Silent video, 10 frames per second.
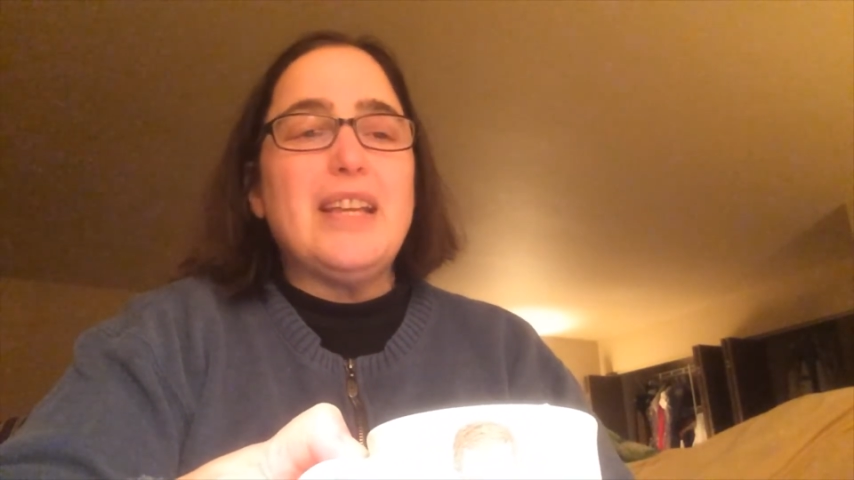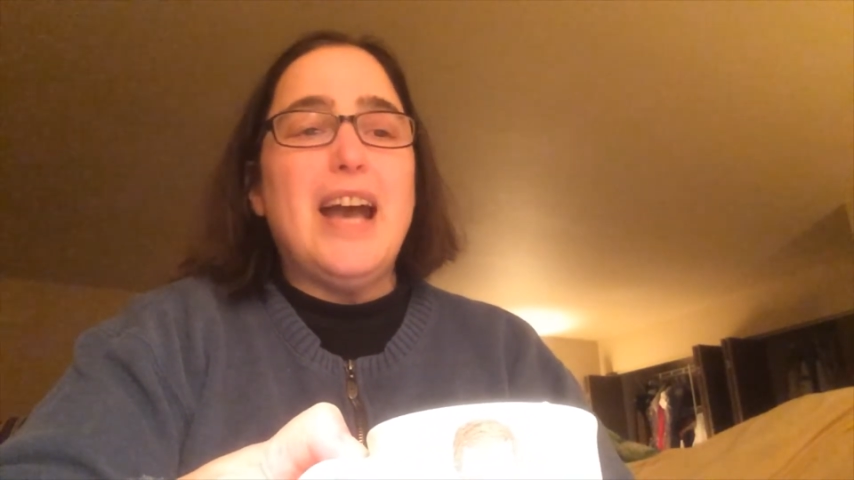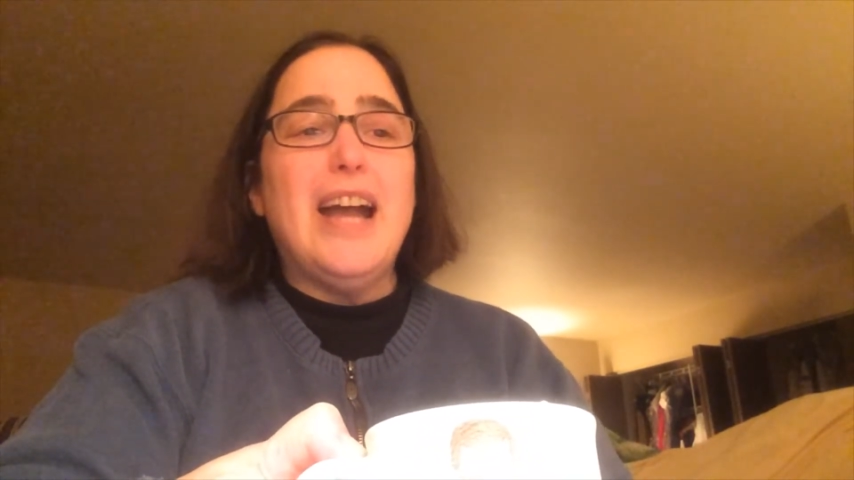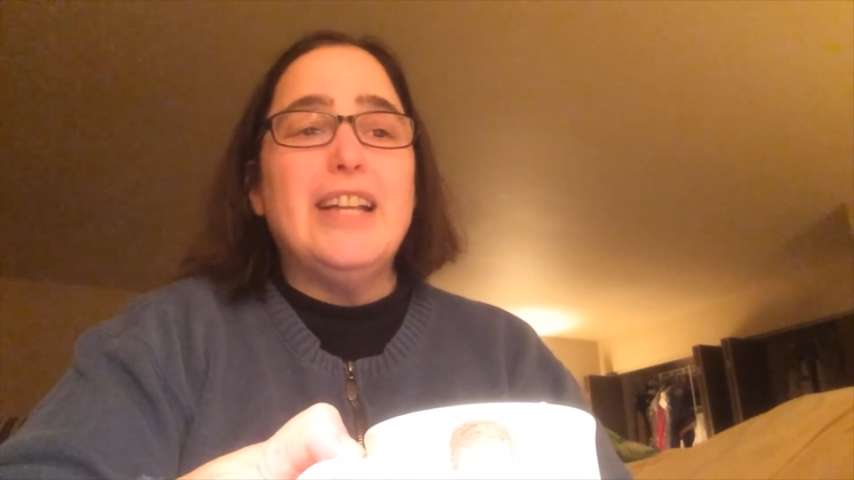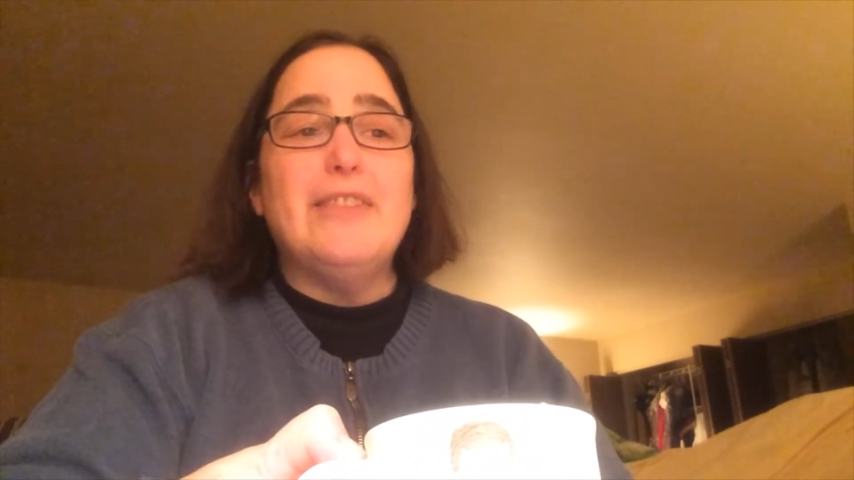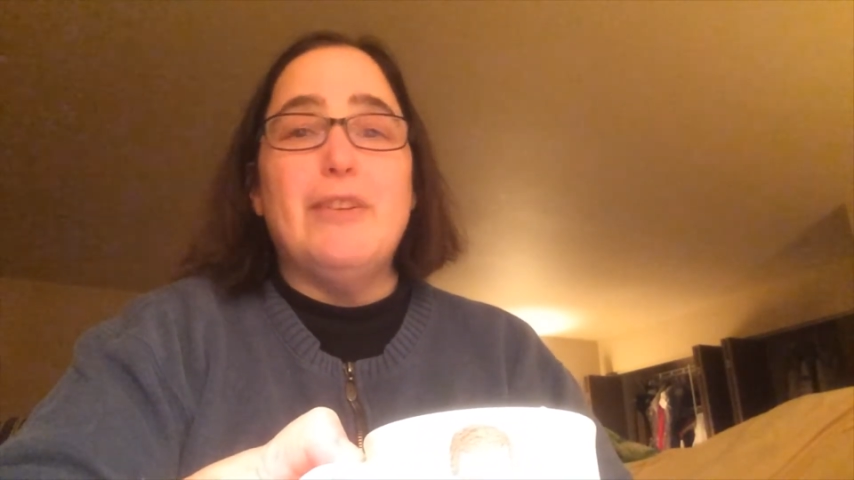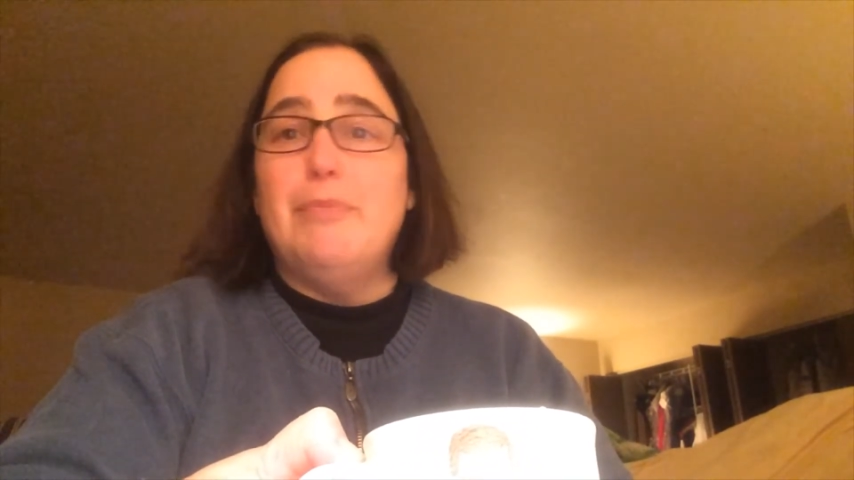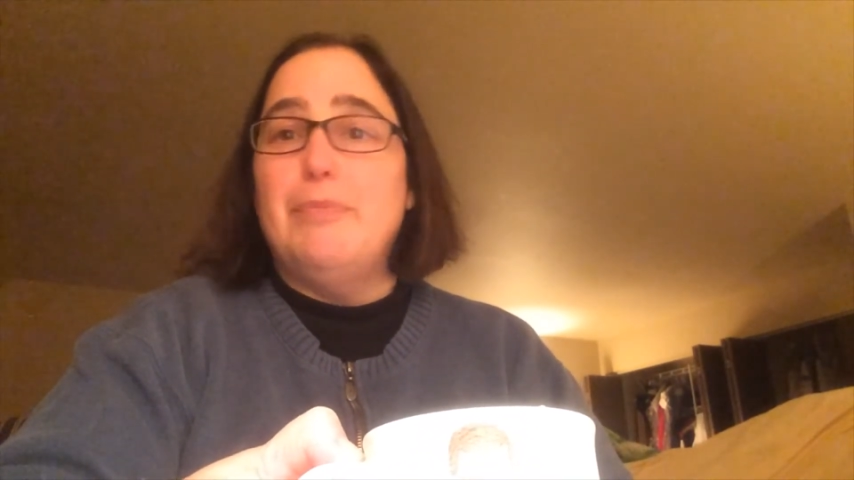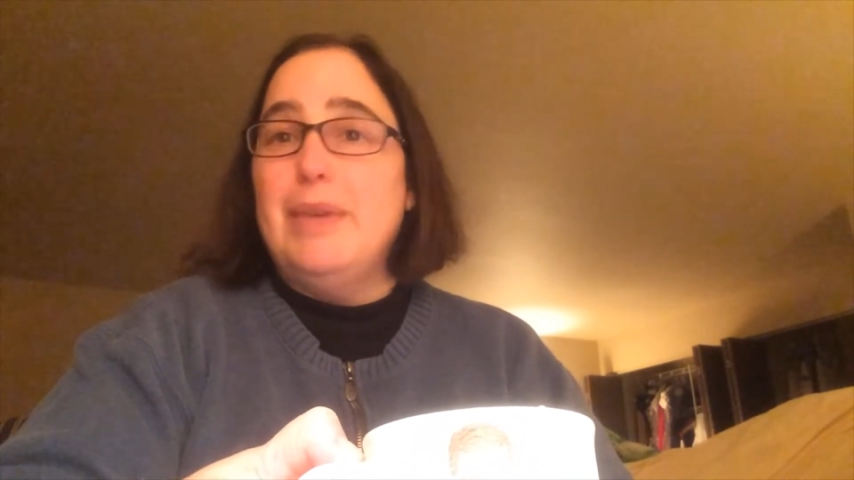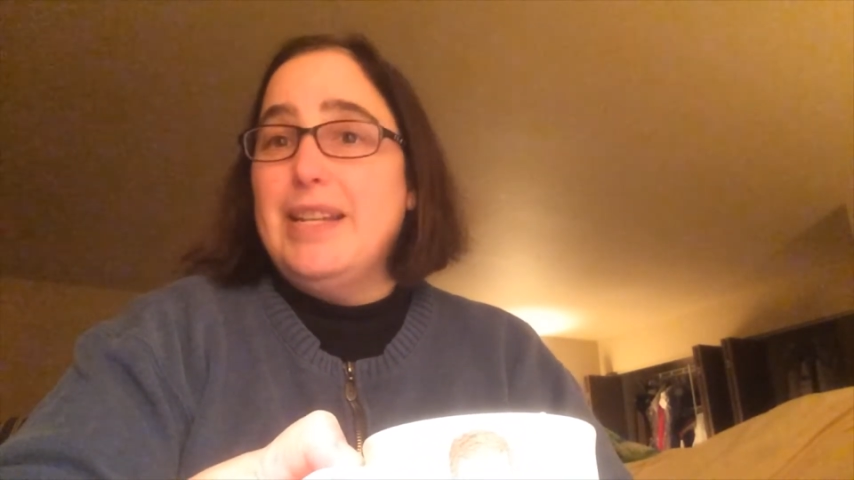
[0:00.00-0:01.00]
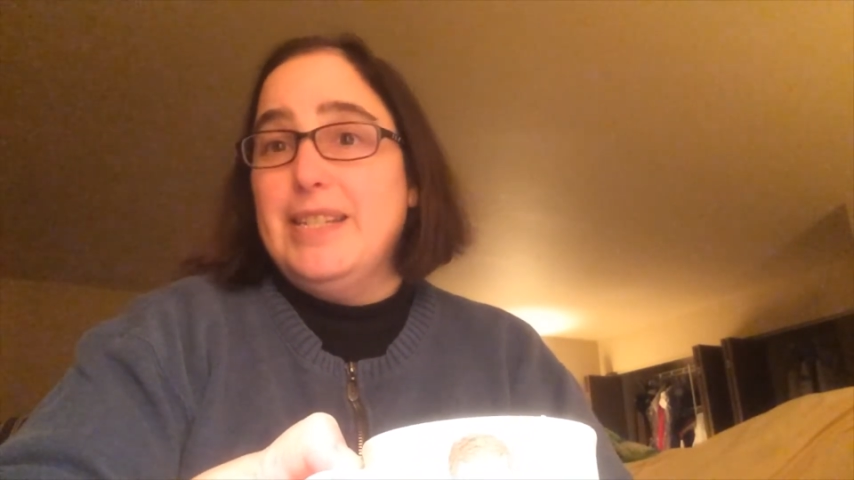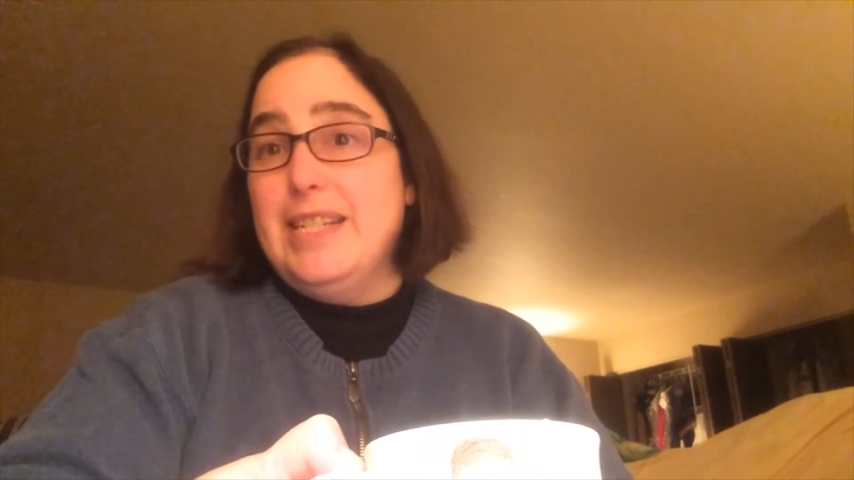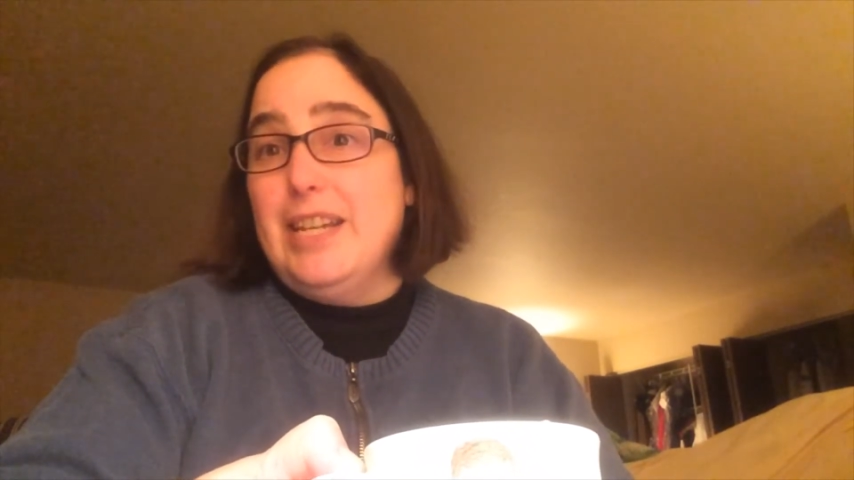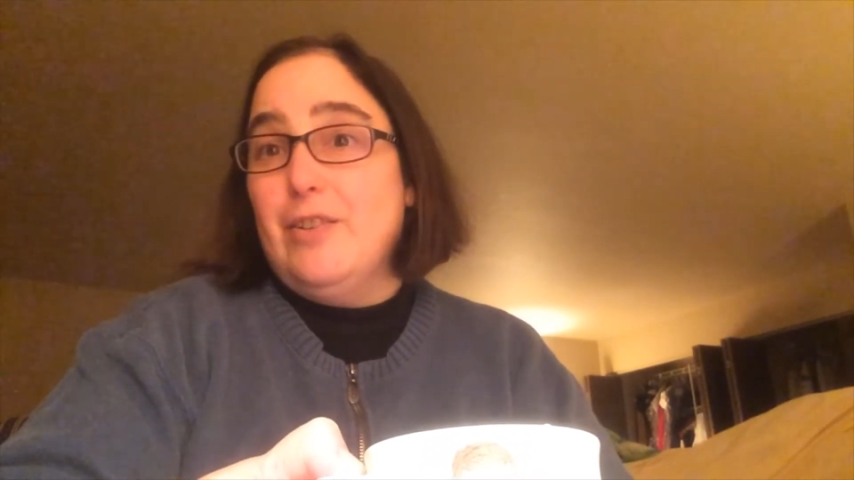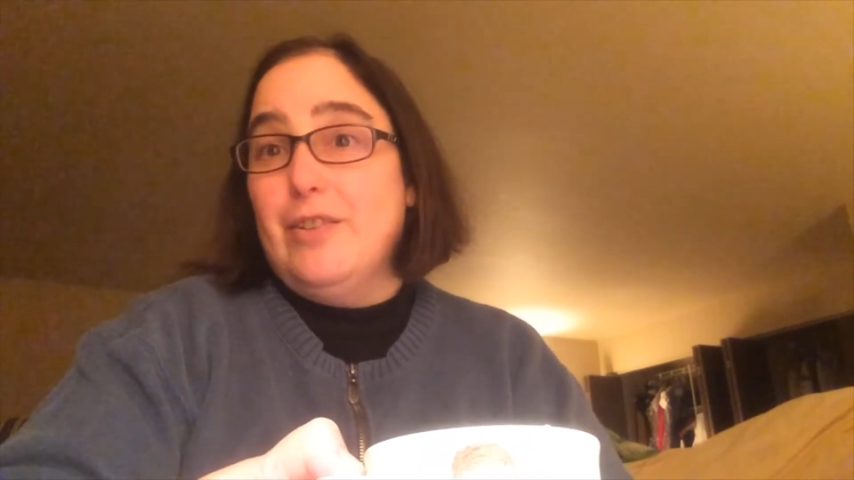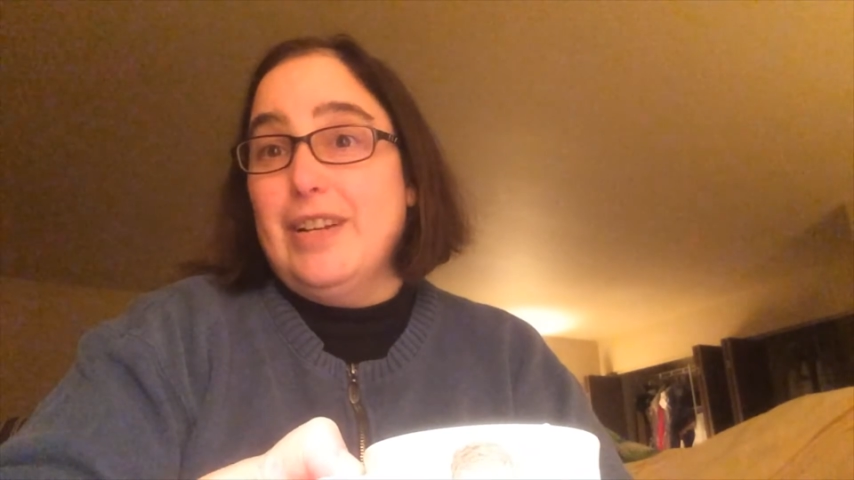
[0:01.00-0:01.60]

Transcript: kind of a big deal